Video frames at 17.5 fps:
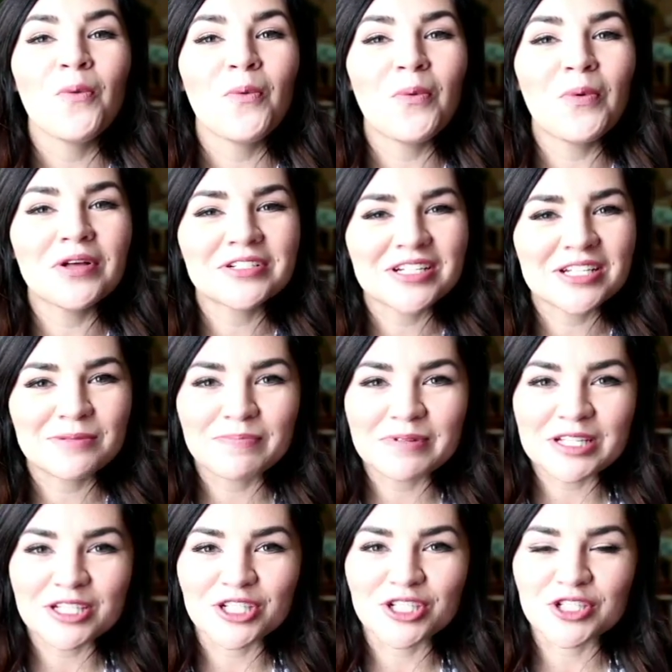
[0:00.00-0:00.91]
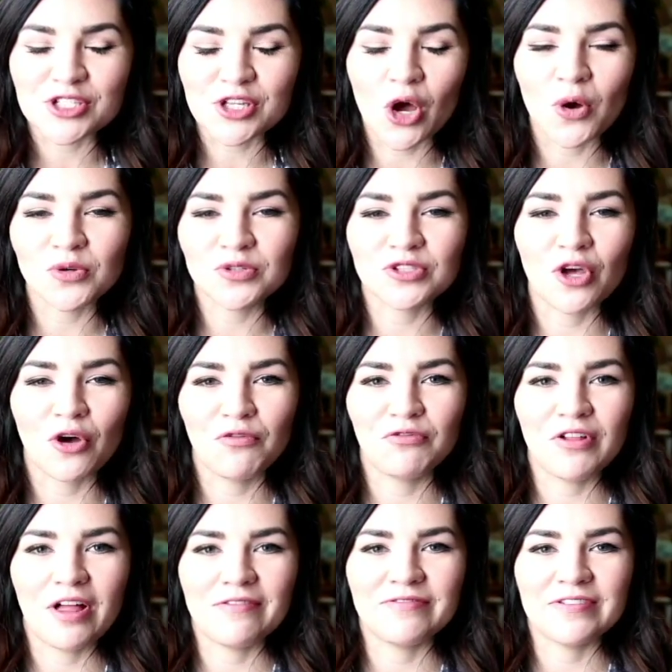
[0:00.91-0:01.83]
will just be so
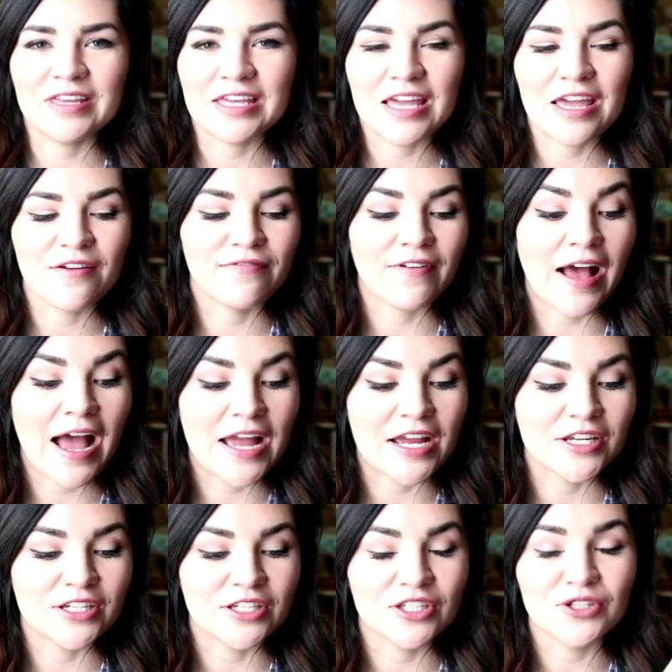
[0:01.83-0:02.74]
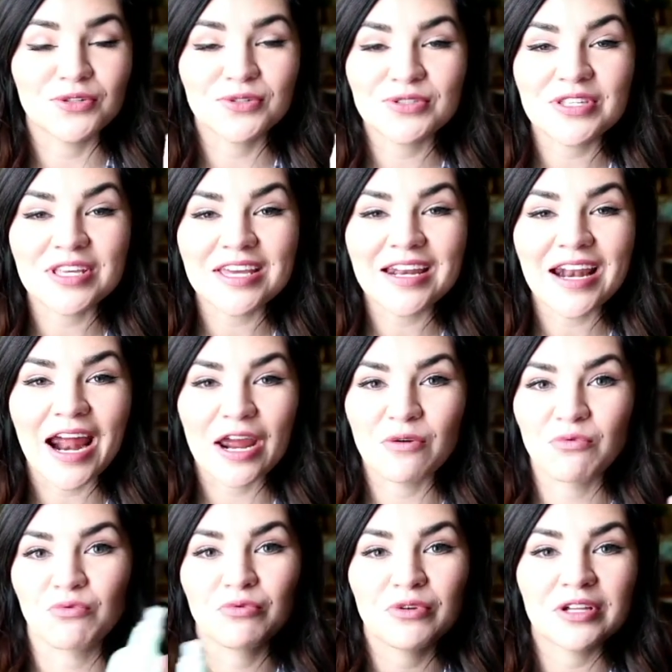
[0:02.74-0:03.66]
fluffy. If I use it, I
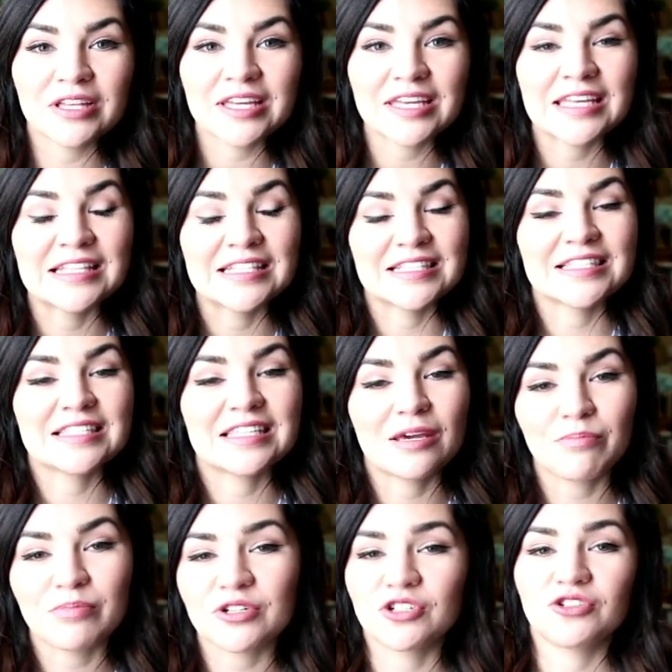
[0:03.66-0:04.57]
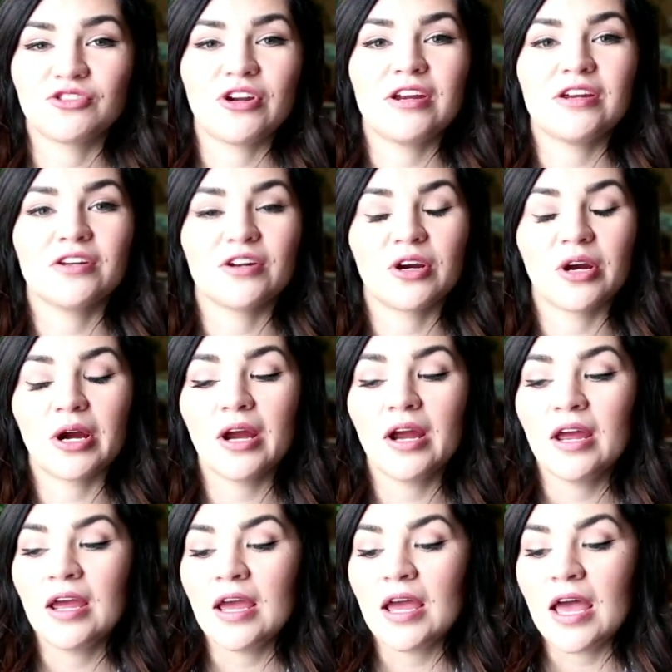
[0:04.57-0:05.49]
really can skip a
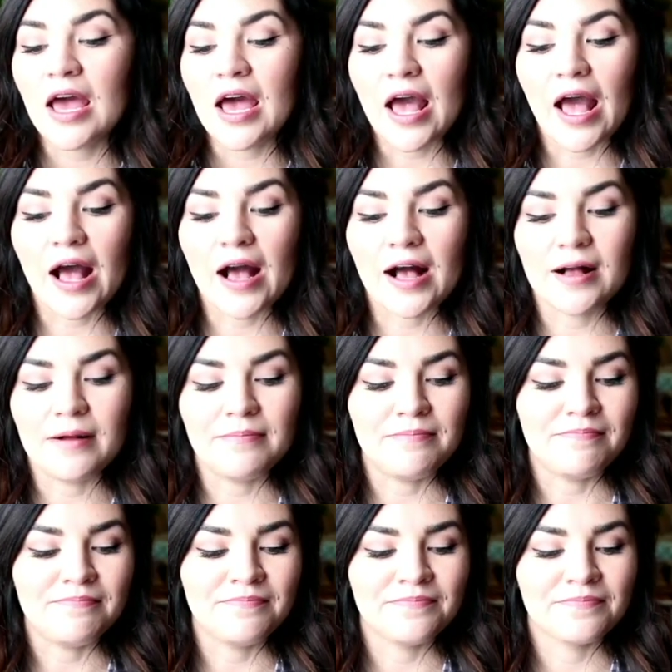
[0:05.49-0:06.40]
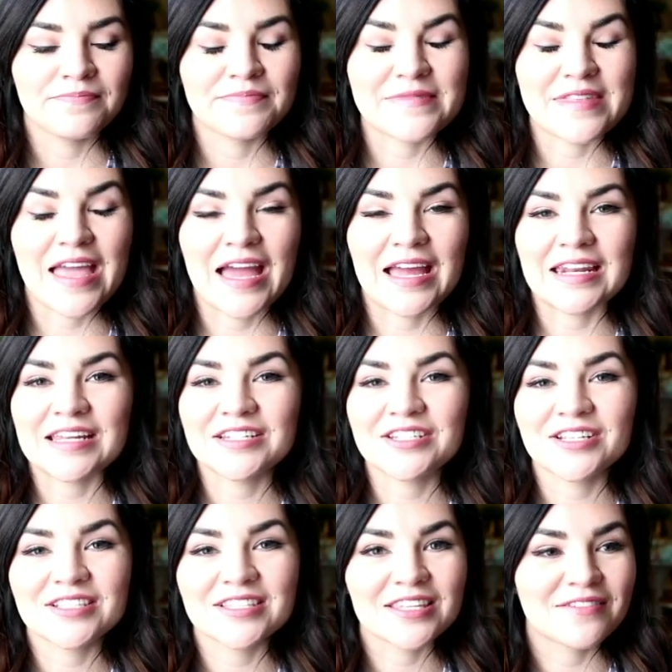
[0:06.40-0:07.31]
straightener. And it
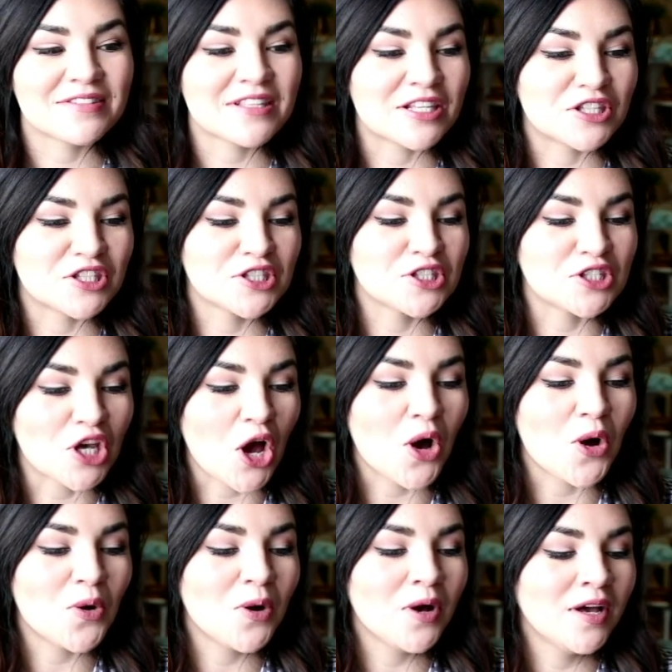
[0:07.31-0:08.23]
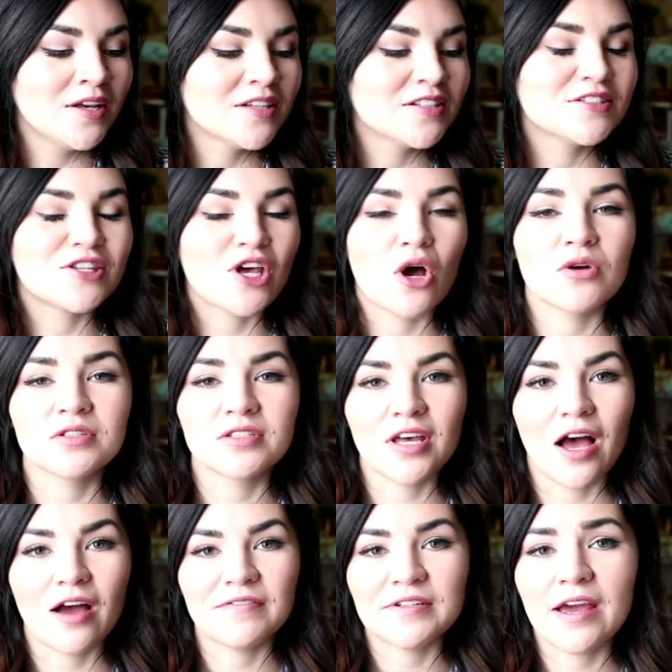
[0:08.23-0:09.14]
just leaves it so
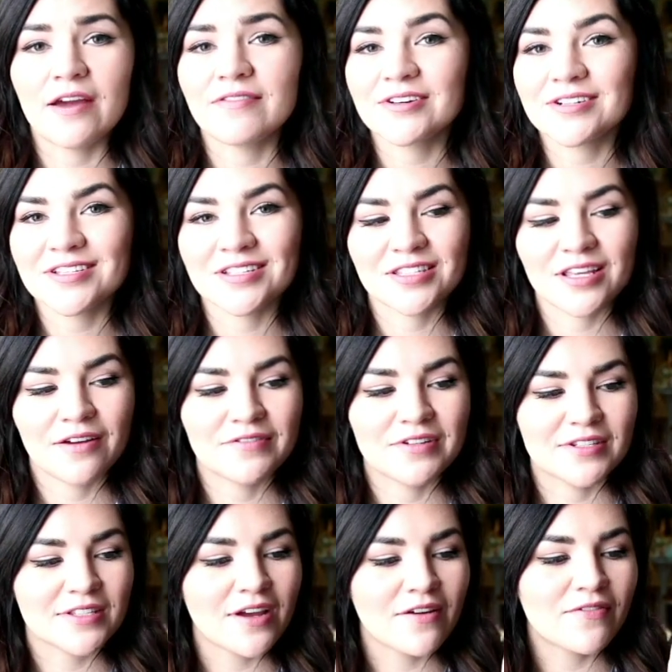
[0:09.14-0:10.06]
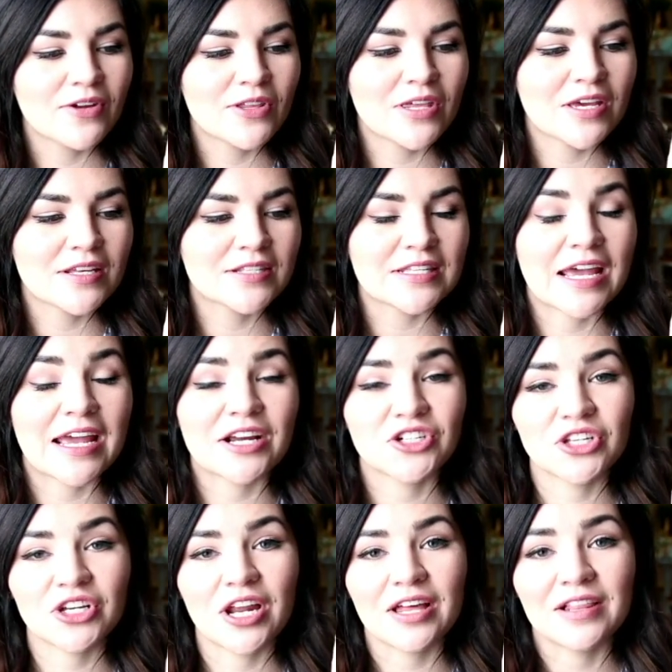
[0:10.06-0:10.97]
soft. Ever since I've discovered this, I
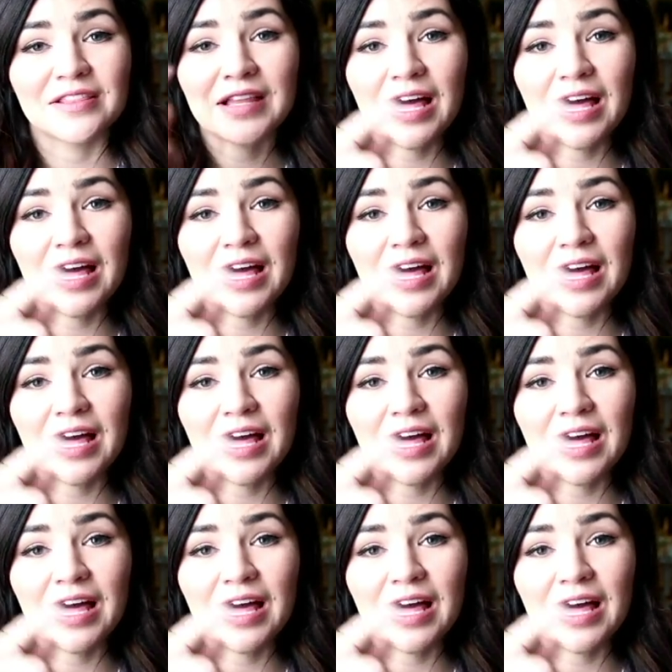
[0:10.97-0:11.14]
actually got it